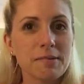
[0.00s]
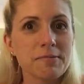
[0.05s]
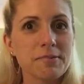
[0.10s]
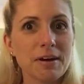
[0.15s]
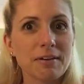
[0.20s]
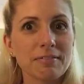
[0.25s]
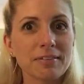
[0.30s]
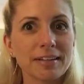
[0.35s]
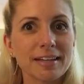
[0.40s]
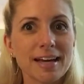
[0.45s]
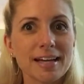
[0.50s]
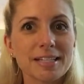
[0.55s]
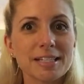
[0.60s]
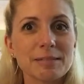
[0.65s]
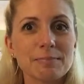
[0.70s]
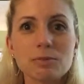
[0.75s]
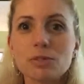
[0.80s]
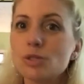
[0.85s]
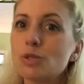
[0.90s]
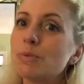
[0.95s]
definitely got
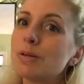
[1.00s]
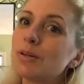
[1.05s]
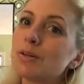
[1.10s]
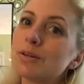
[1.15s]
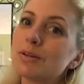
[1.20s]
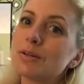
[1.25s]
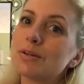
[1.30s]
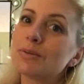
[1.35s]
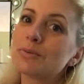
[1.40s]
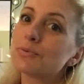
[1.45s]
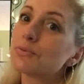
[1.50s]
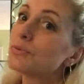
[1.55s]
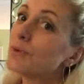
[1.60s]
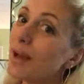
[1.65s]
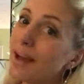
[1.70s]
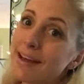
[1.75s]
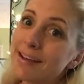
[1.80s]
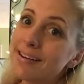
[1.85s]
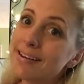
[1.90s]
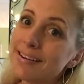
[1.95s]
some to be
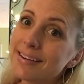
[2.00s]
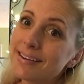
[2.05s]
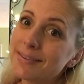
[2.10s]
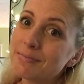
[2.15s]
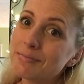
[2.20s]
read